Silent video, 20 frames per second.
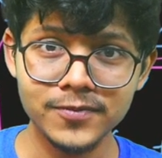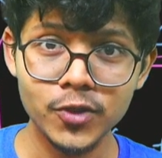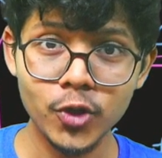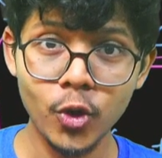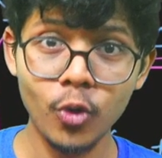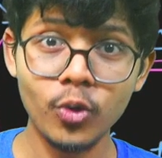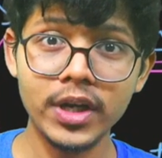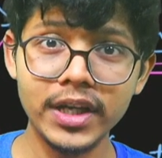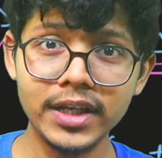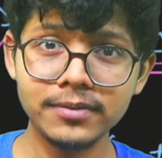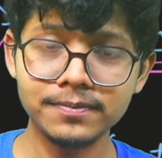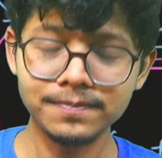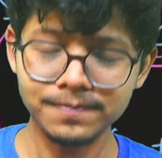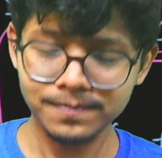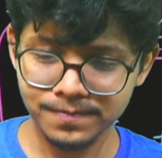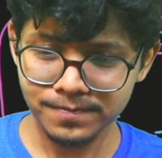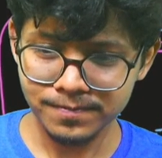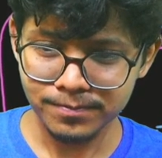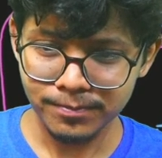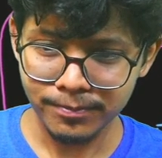coding,
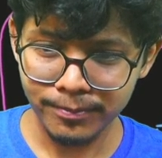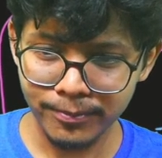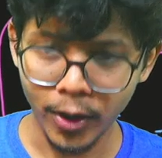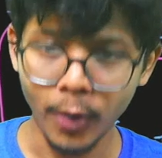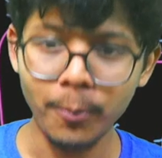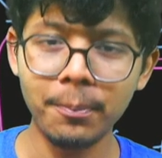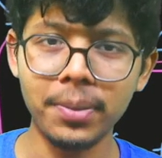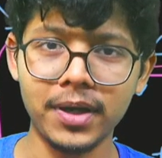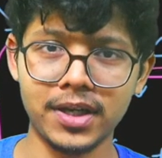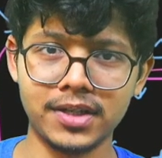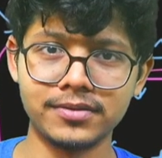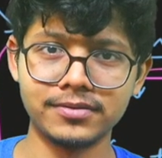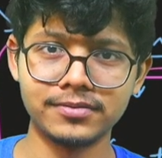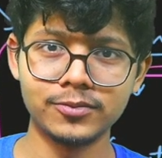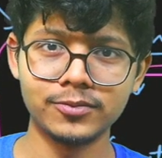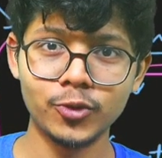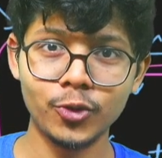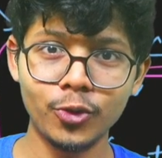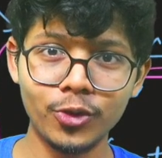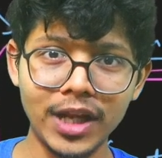proper
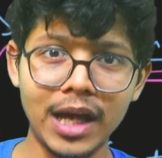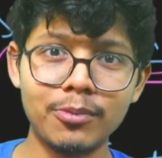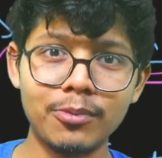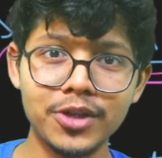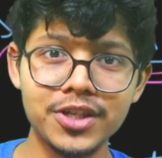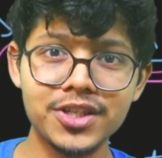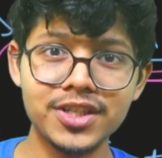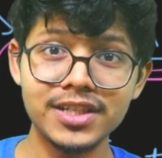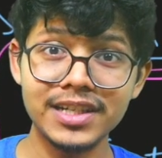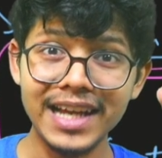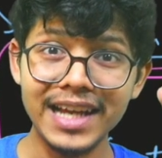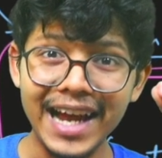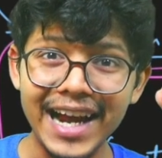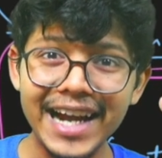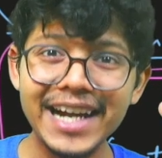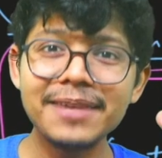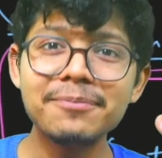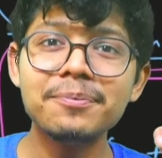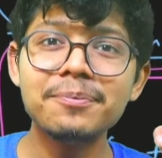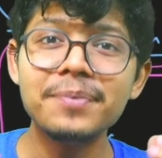collaboration,
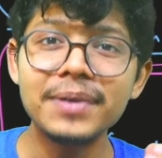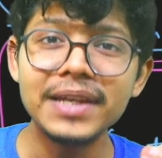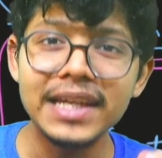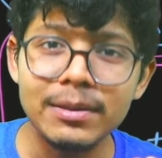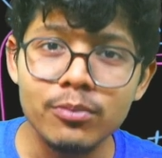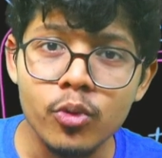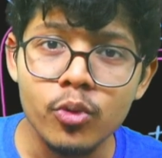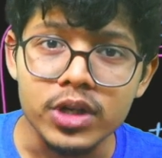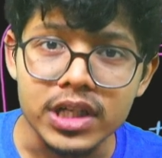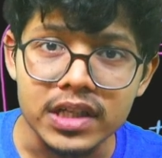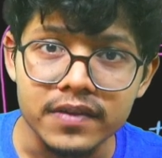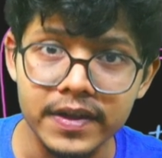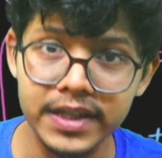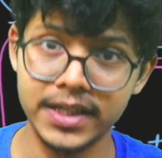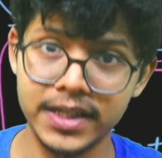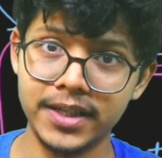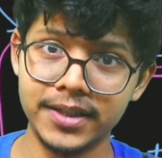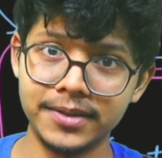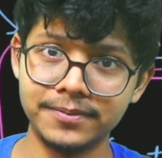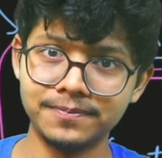and be
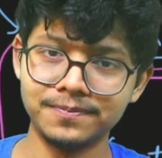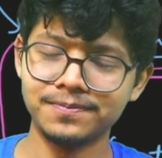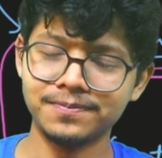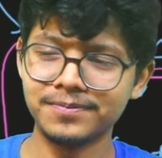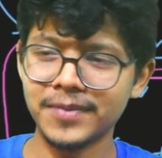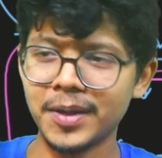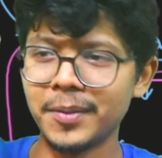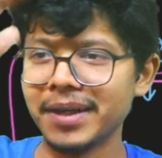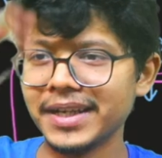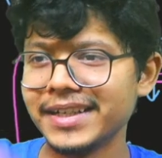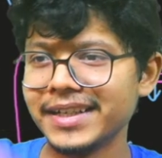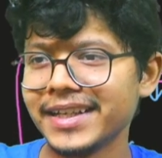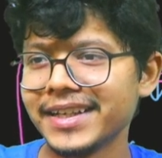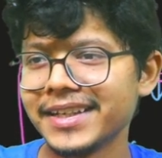motivated. Bye bye, take care.